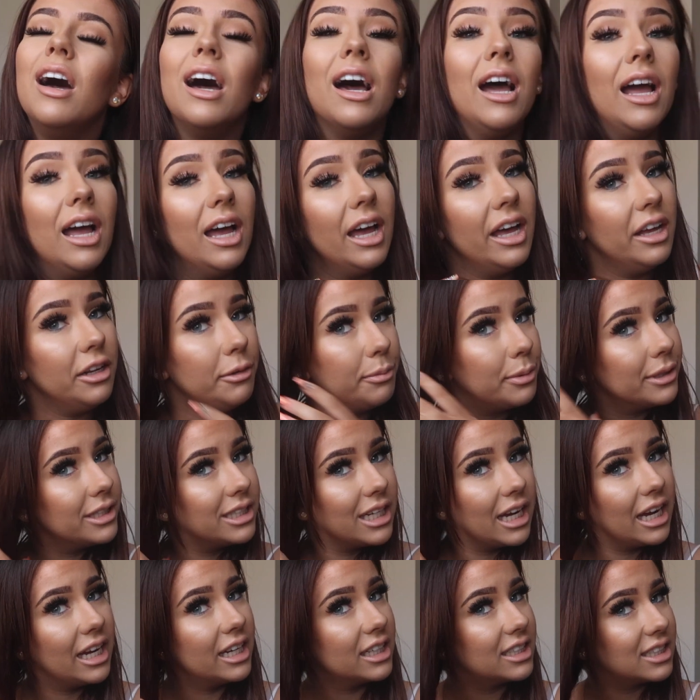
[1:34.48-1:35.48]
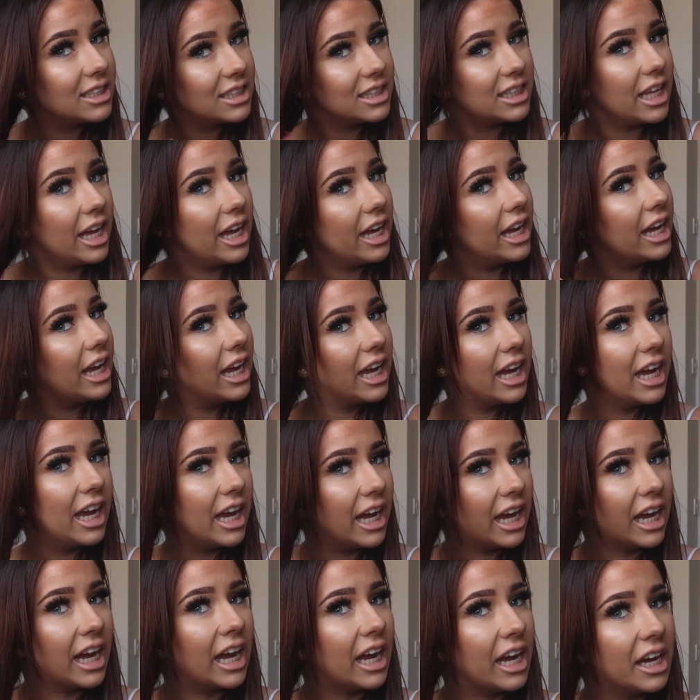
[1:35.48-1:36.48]
and protect the
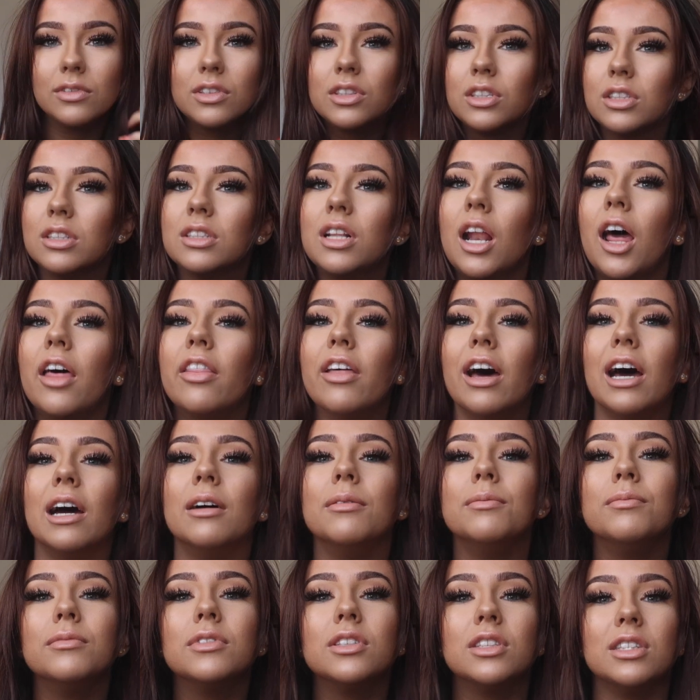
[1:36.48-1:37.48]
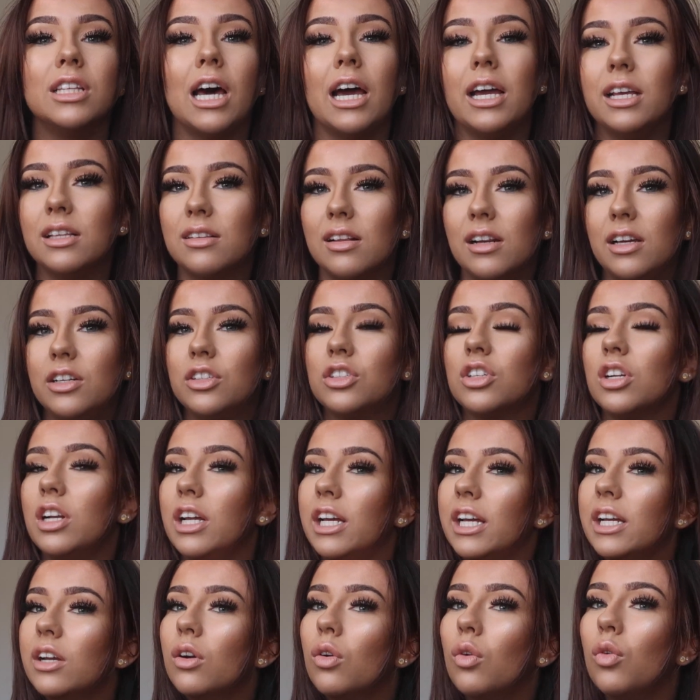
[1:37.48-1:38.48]
hair, just like that. So that is
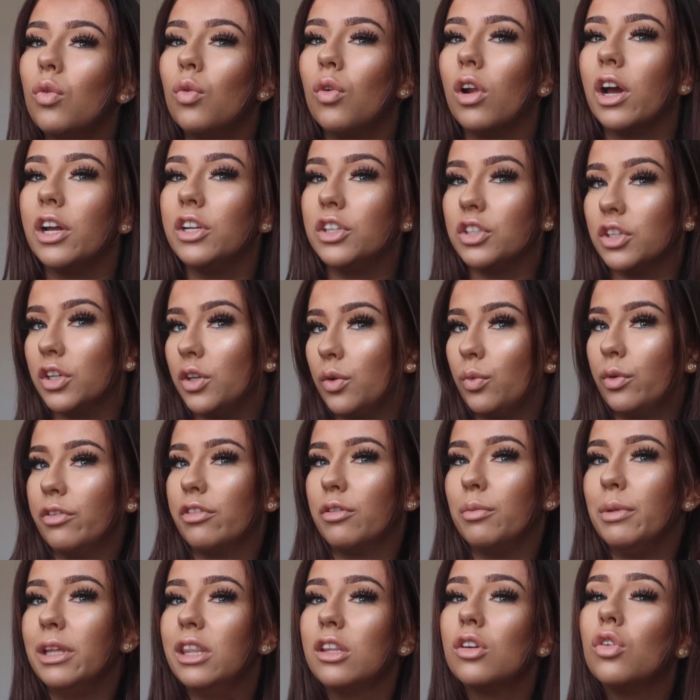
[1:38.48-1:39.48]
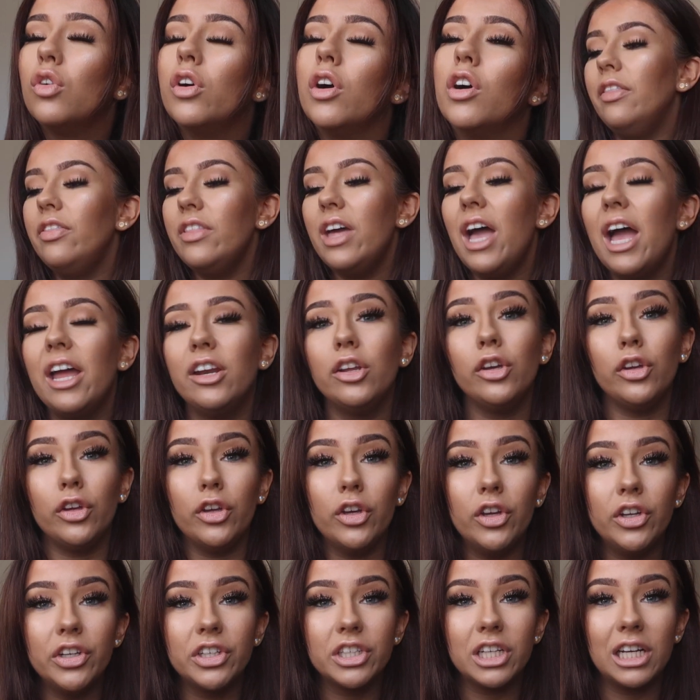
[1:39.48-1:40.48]
literally all I do with the Mythic Oil. And then
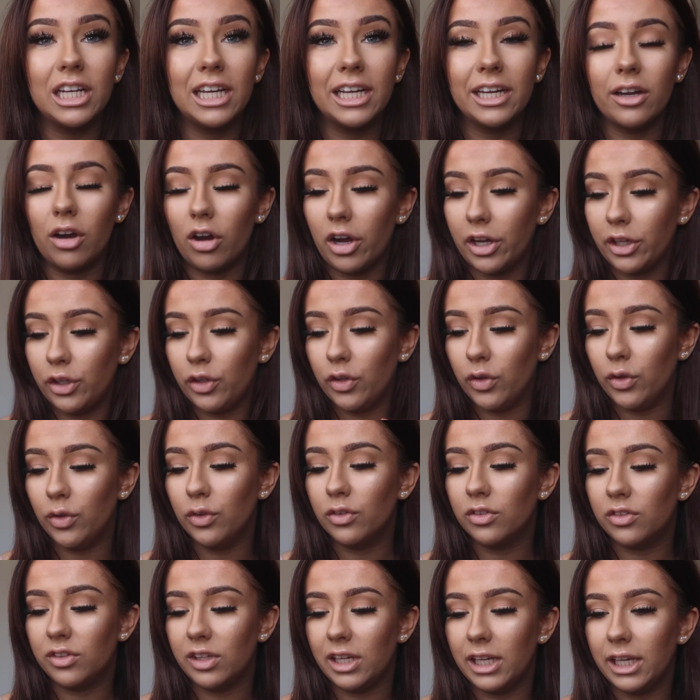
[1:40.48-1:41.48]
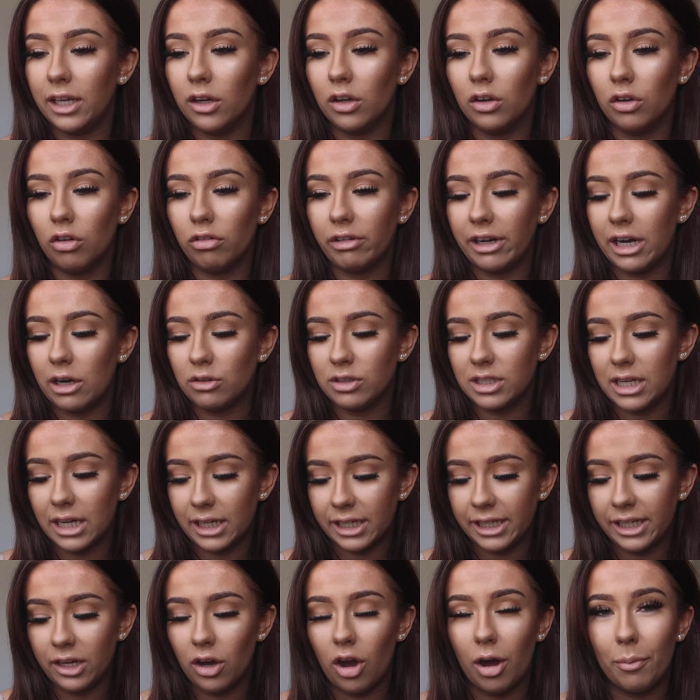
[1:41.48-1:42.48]
usually I use the L'Oreal
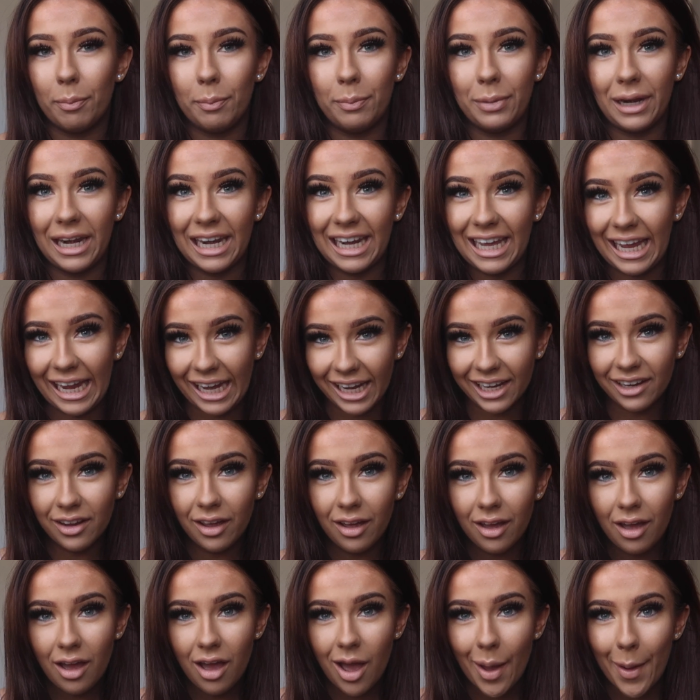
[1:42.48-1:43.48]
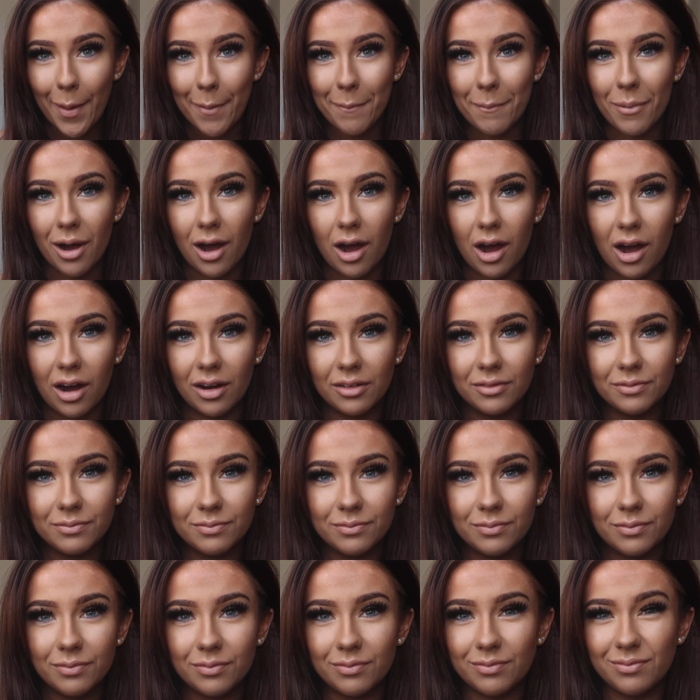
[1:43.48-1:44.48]
Technique Pli, but
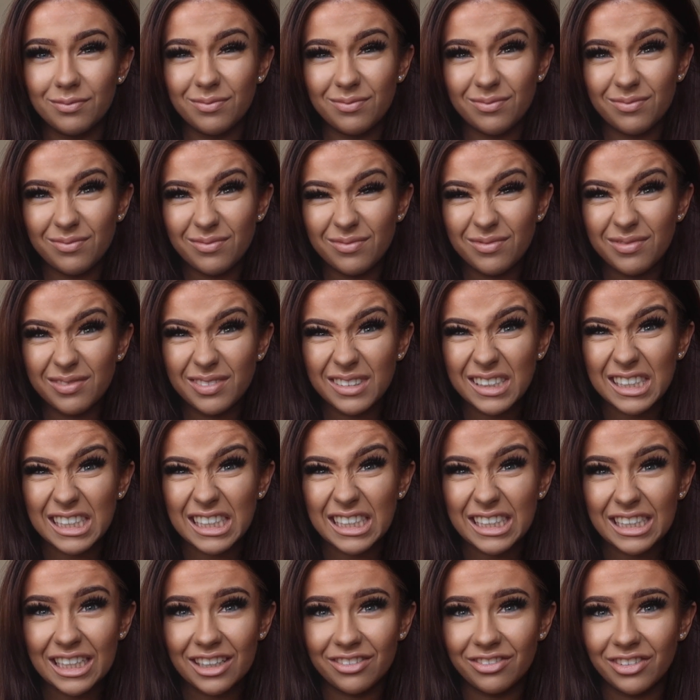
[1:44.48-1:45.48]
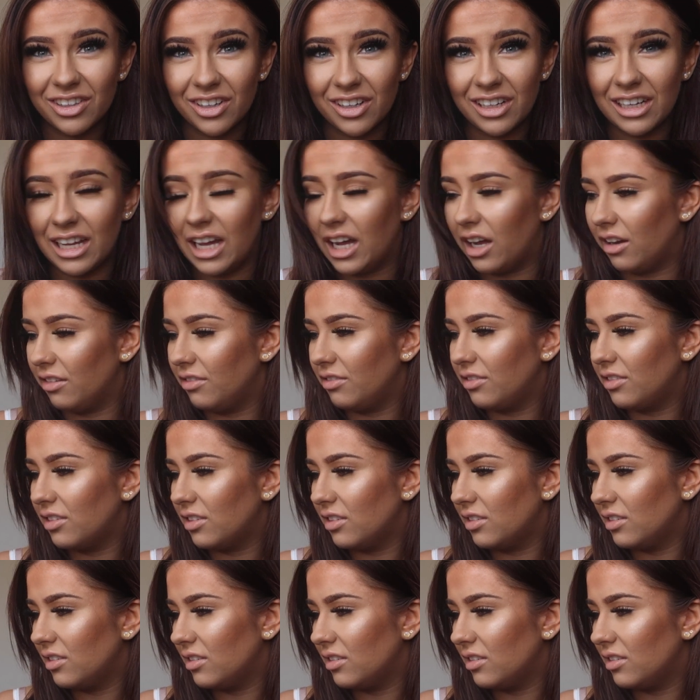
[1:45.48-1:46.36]
I have none left.